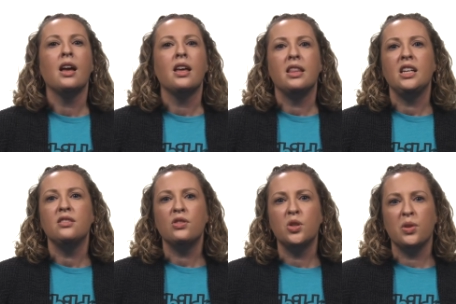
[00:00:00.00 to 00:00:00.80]
Thanks
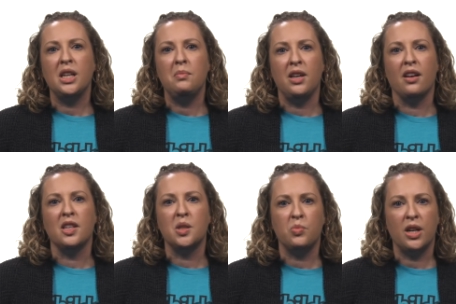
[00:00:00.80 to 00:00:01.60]
for joining me on
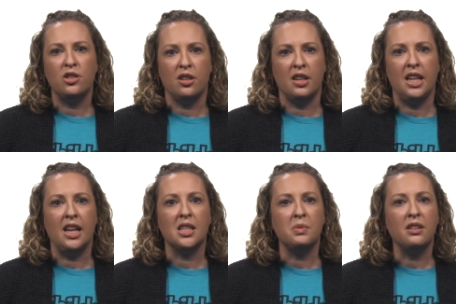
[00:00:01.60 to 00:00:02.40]
this prayer journey
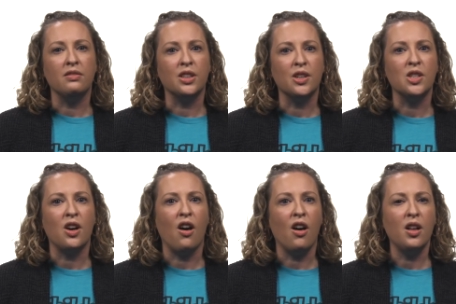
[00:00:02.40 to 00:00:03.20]
as we have learned
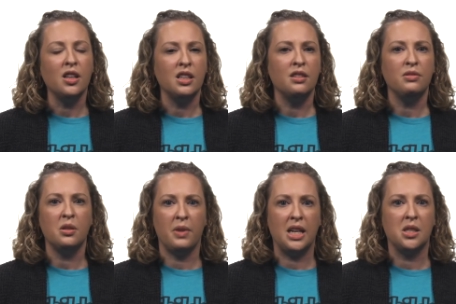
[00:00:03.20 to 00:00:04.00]
all the
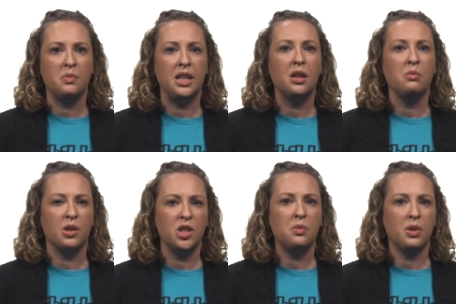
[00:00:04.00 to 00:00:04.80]
different ways we can
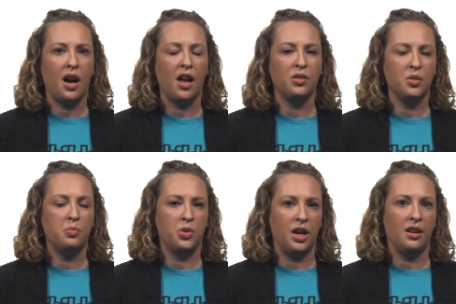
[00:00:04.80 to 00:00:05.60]
worship God through
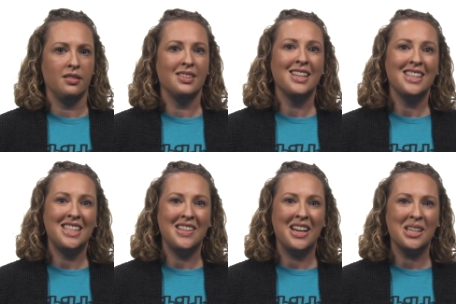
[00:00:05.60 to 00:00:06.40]
prayer.
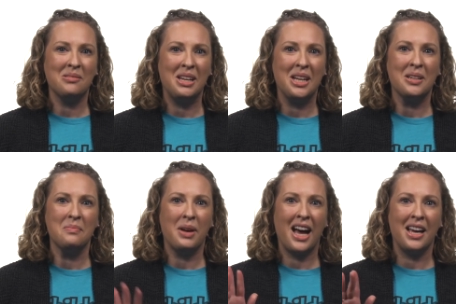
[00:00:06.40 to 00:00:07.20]
See you next week.
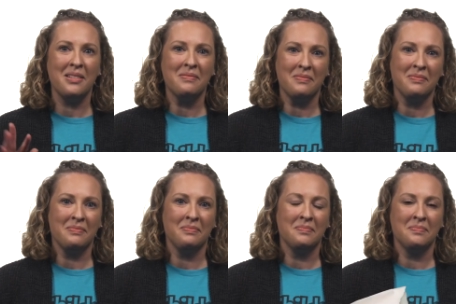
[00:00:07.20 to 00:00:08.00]

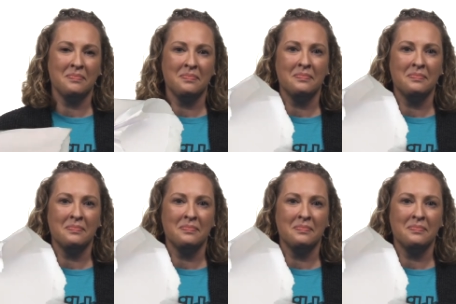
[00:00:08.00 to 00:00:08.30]
Bye.